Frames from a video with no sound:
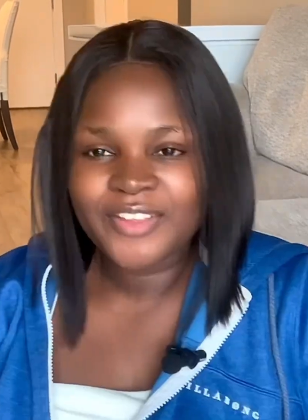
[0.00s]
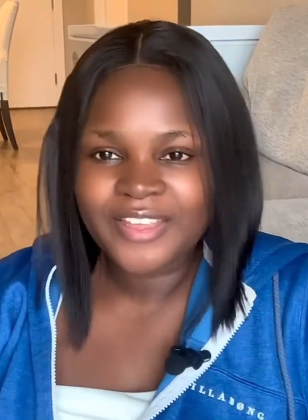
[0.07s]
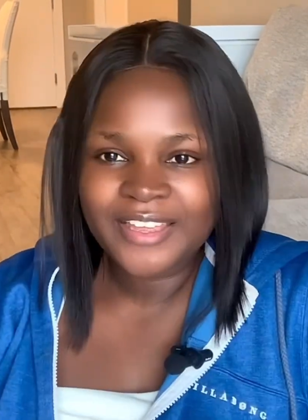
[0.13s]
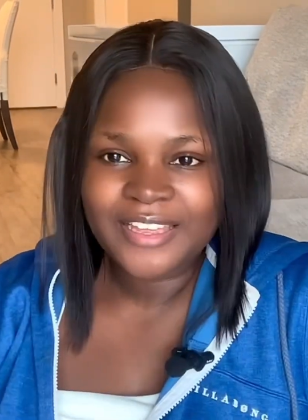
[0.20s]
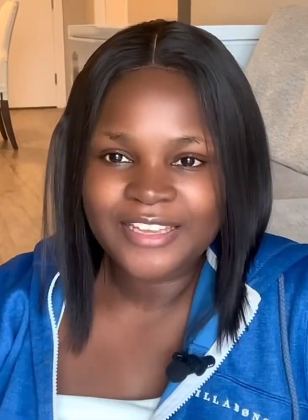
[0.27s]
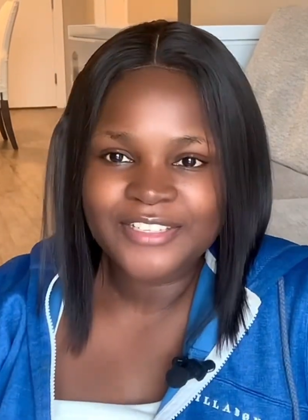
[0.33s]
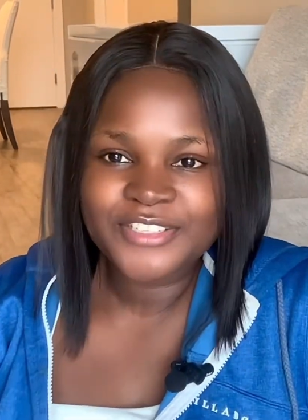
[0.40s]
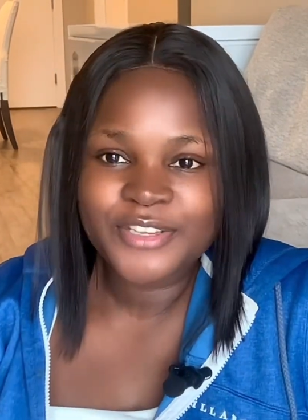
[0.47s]
Okay
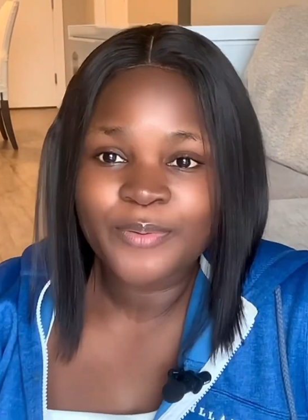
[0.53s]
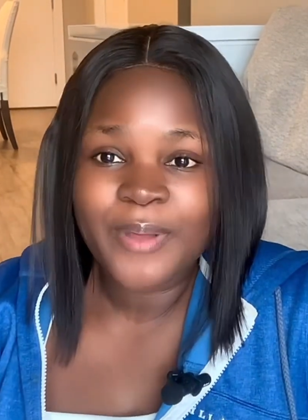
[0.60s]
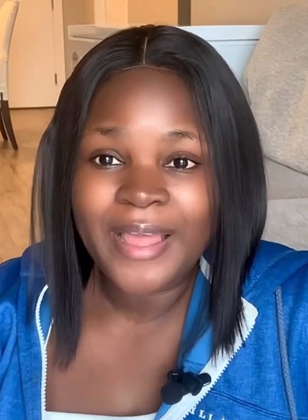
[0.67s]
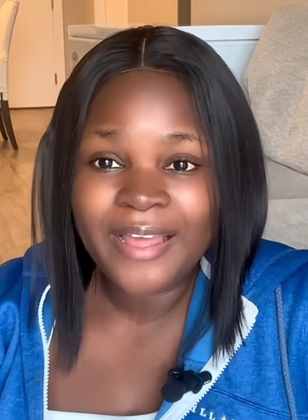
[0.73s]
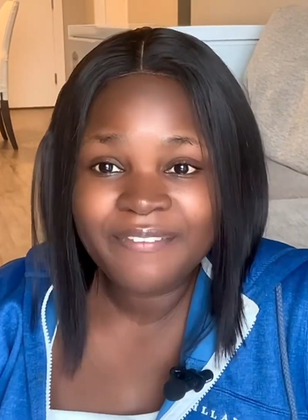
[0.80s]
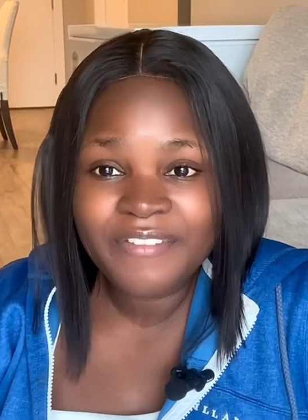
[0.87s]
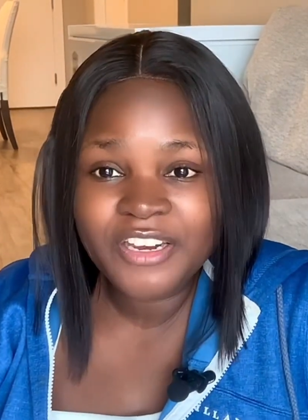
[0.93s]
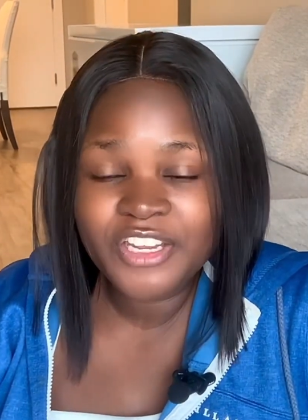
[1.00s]
guys, so
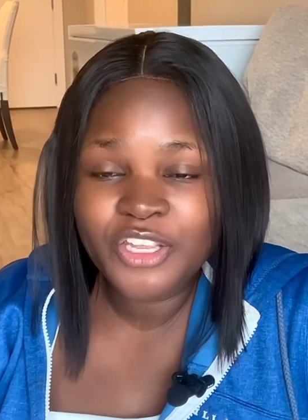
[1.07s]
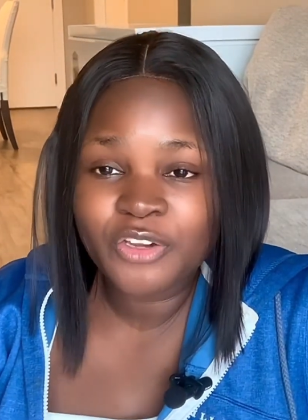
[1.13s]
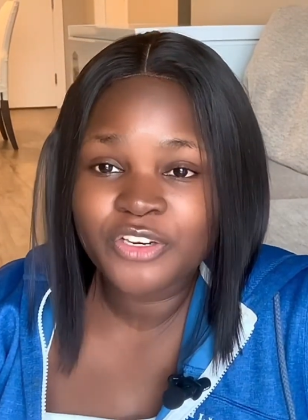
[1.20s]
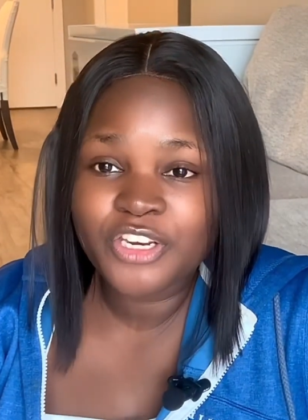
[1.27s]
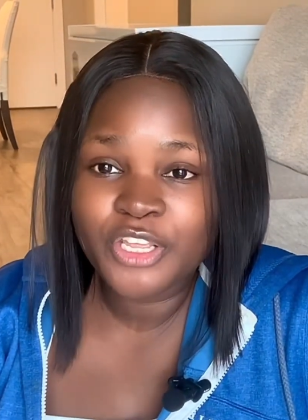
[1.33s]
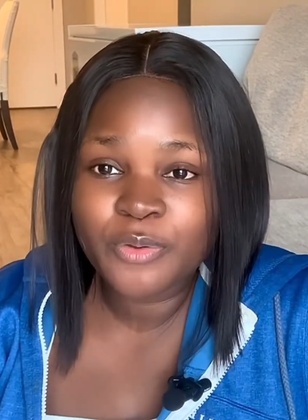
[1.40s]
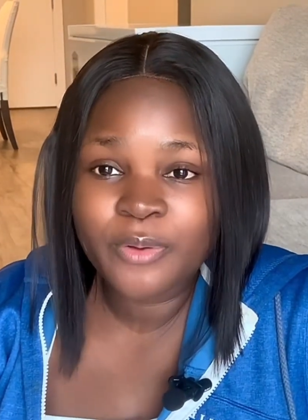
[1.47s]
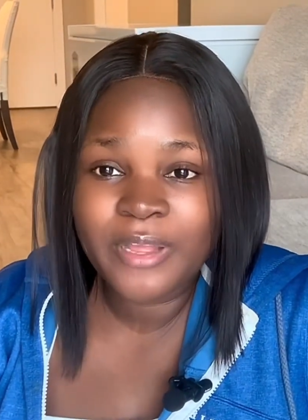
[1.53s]
having your
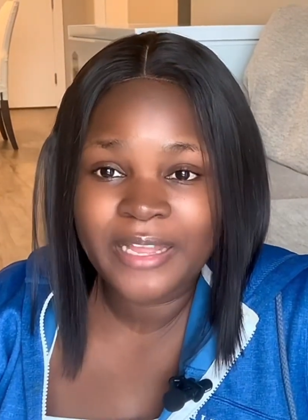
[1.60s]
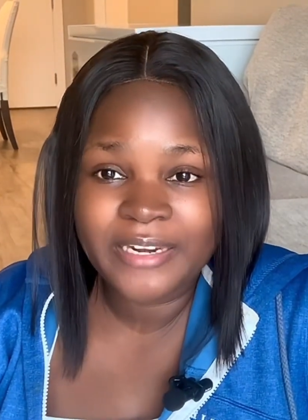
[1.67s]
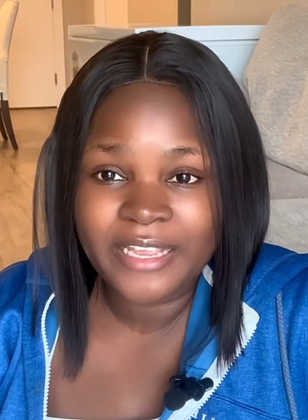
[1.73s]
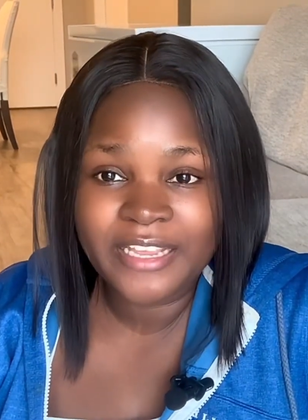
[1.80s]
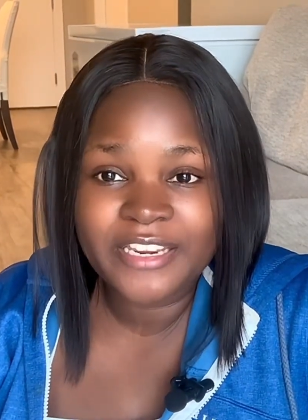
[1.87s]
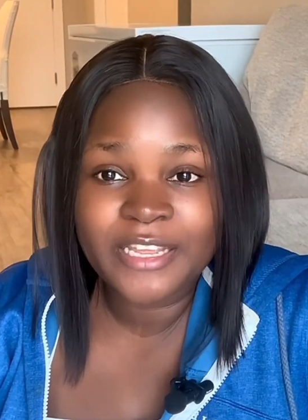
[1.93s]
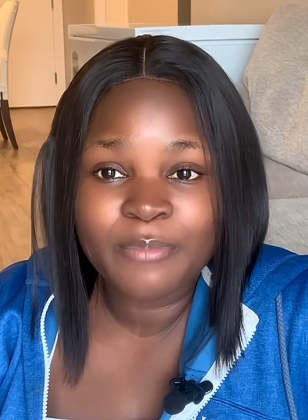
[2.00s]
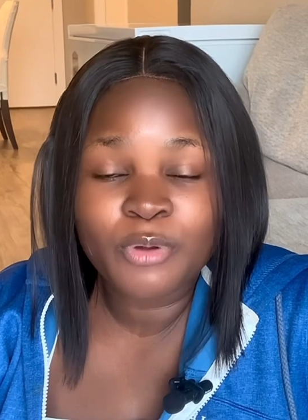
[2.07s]
new
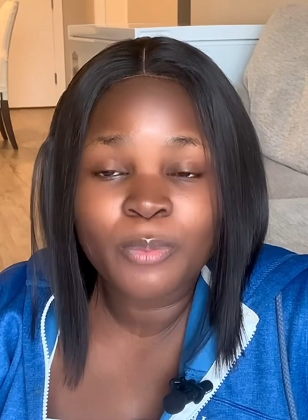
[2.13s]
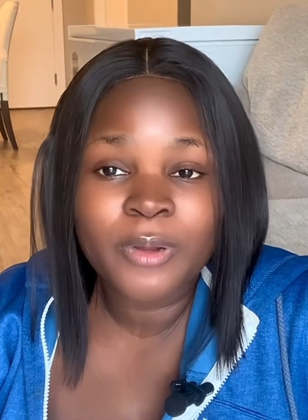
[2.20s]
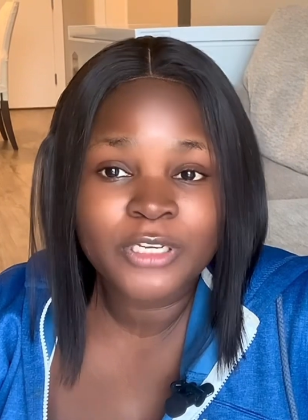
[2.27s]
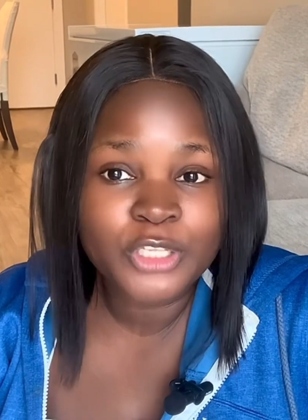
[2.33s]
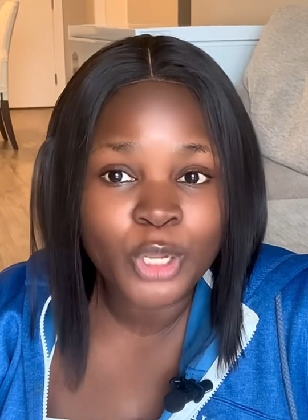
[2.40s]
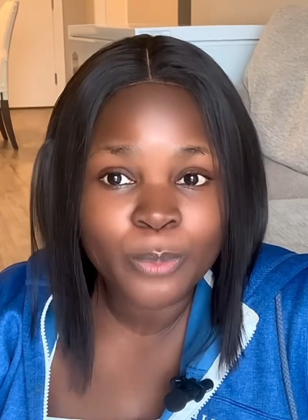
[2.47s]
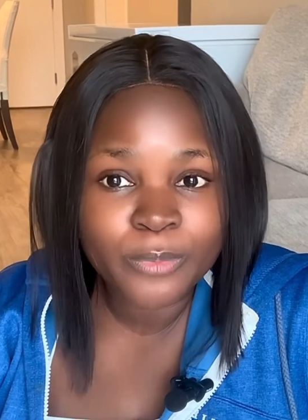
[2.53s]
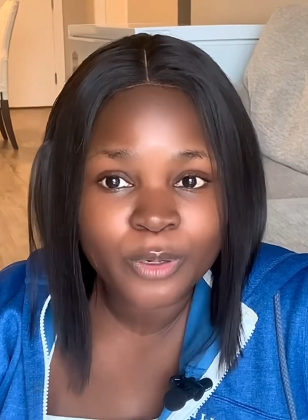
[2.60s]
Canadian
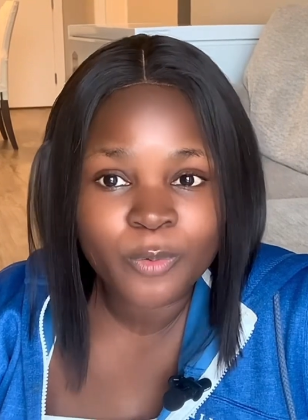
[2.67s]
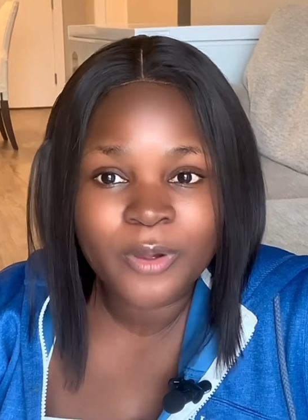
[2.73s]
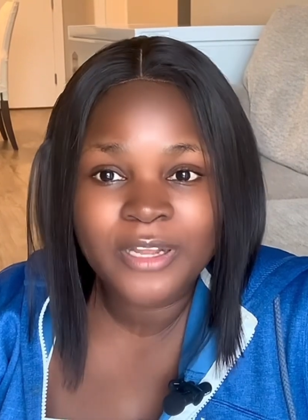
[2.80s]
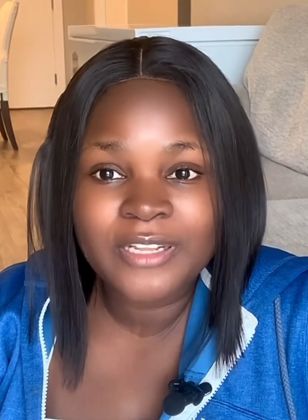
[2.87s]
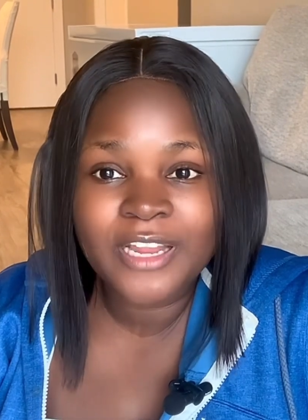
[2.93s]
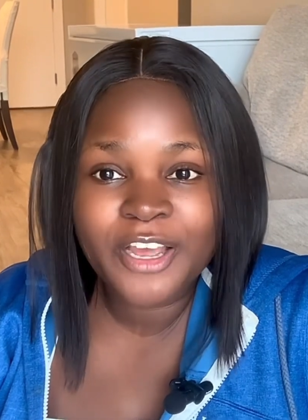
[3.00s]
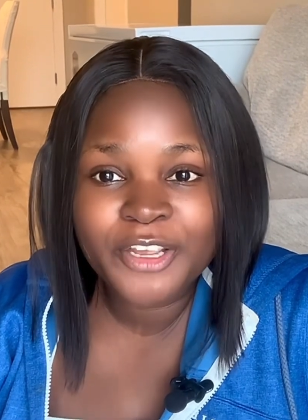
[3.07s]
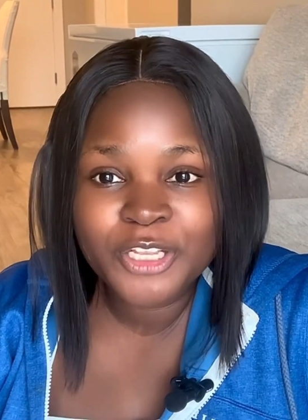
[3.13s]
mobile number will
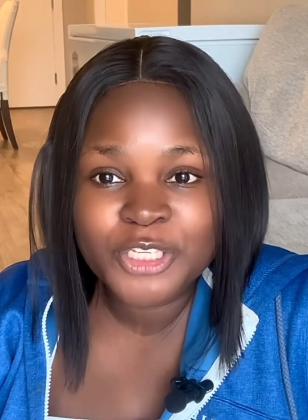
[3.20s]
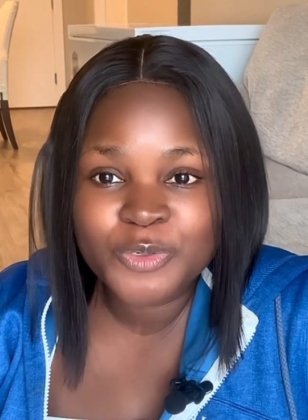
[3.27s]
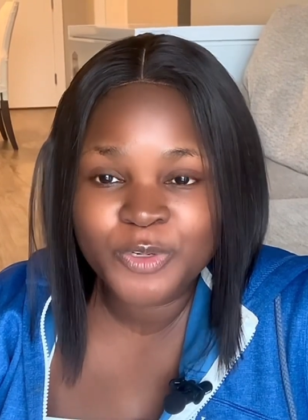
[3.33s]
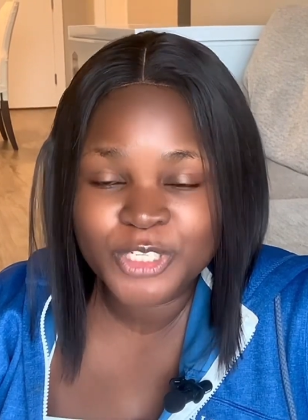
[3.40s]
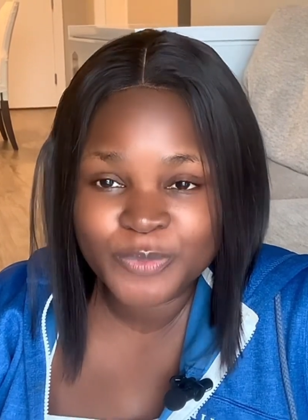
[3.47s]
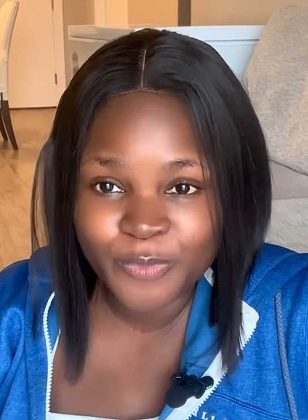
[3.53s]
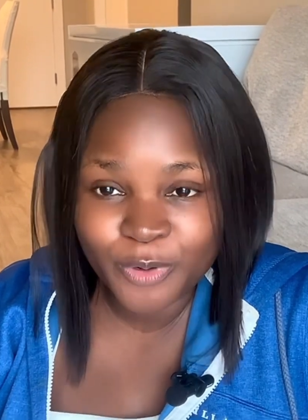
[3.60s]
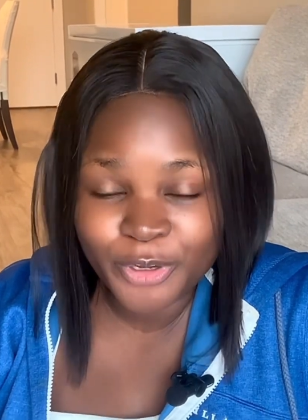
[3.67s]
allow you to
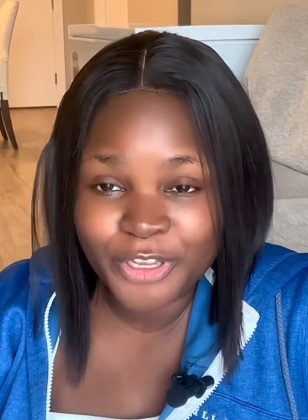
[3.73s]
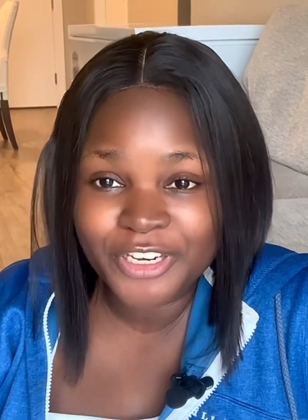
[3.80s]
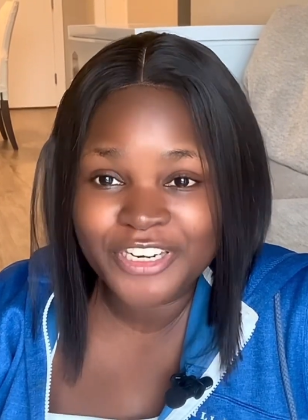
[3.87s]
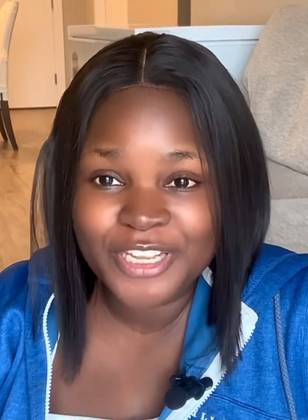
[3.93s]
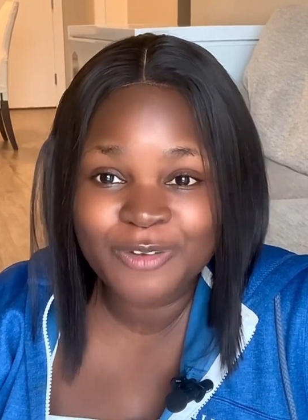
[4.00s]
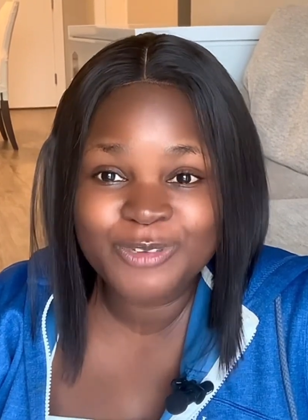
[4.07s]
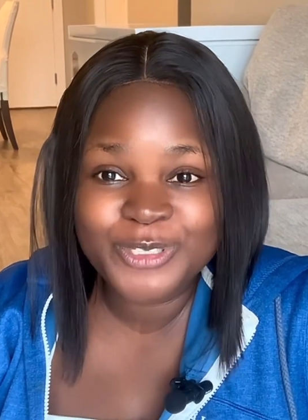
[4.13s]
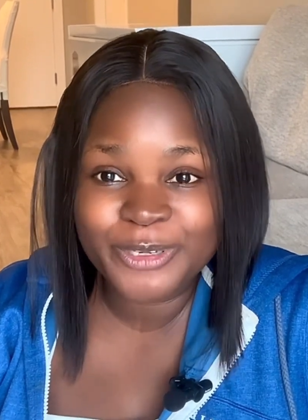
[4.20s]
explore your
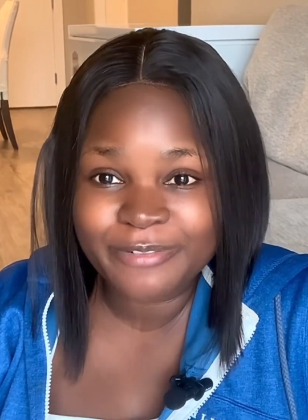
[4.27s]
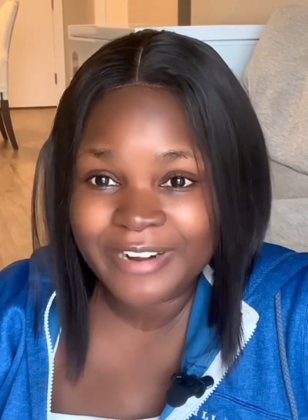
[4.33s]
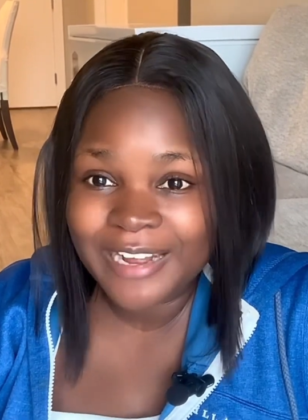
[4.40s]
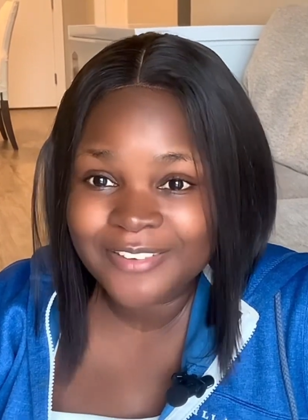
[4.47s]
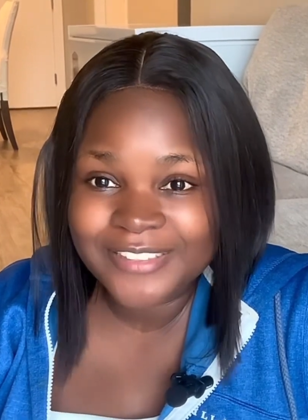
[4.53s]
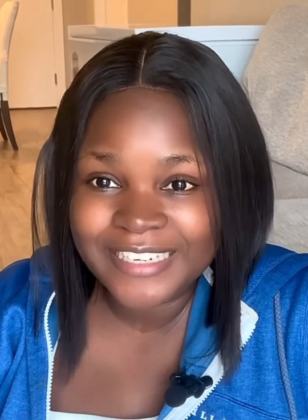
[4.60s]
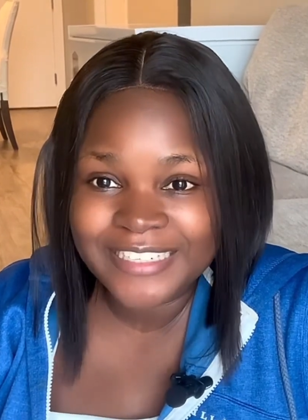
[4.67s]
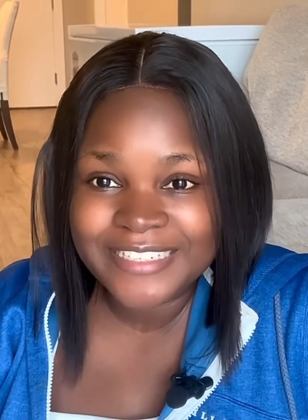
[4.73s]
new
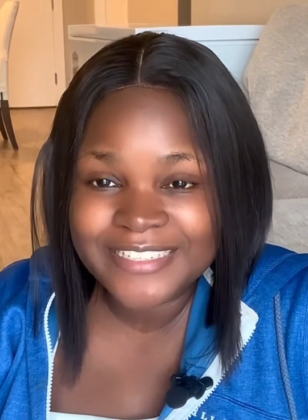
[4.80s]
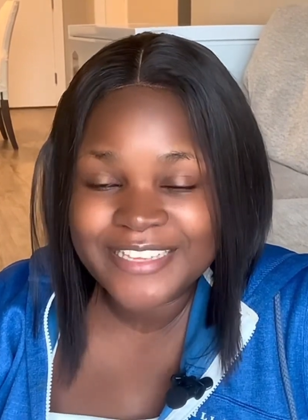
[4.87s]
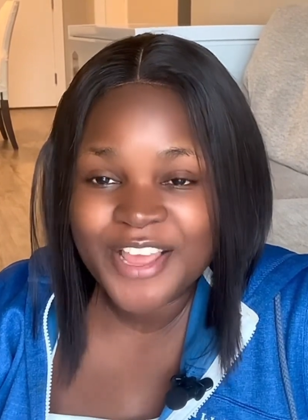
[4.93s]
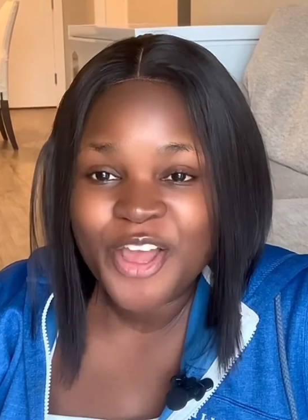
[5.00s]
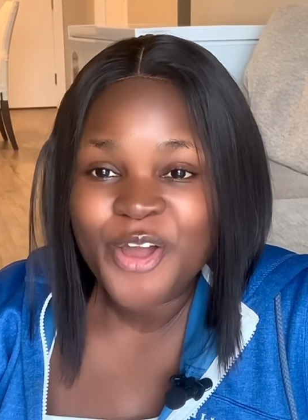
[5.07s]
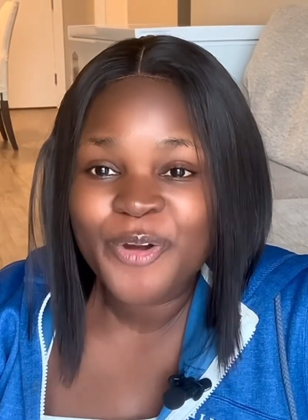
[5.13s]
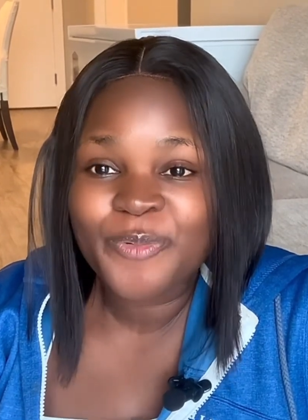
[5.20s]
surroundings